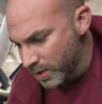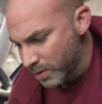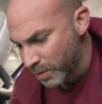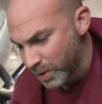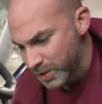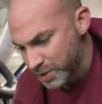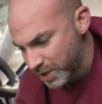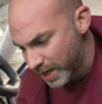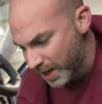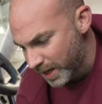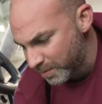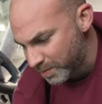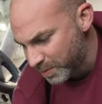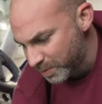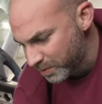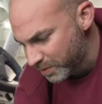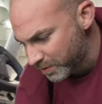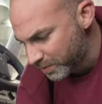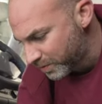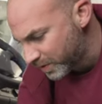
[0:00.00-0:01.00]
Once you're happy
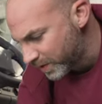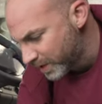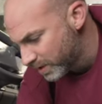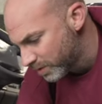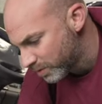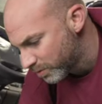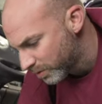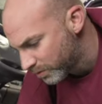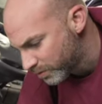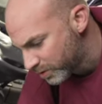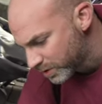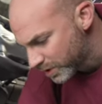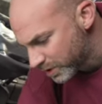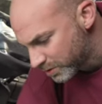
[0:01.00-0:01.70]
with the fit, oh, I've got